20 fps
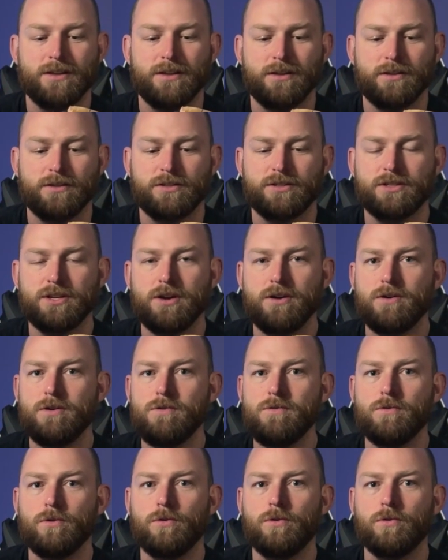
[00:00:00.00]

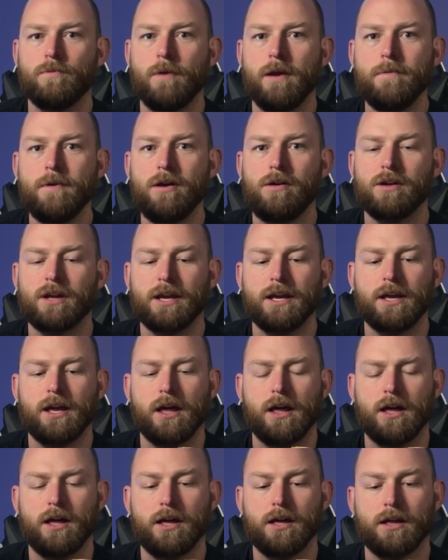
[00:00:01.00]
So, maybe I'll get
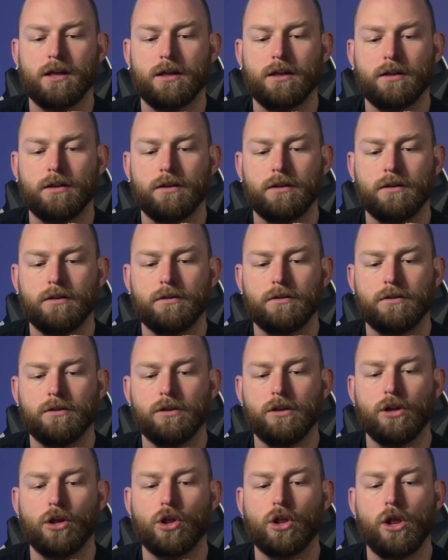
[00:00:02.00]
a
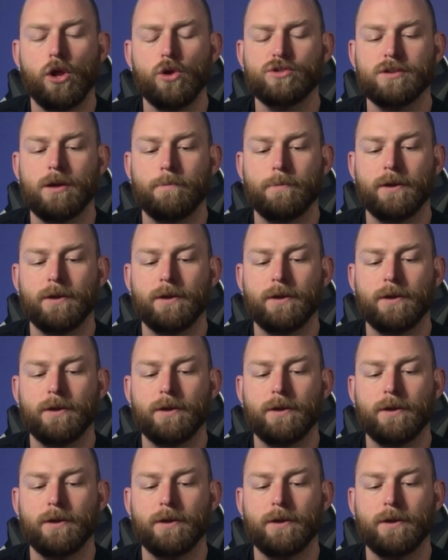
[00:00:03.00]
little close up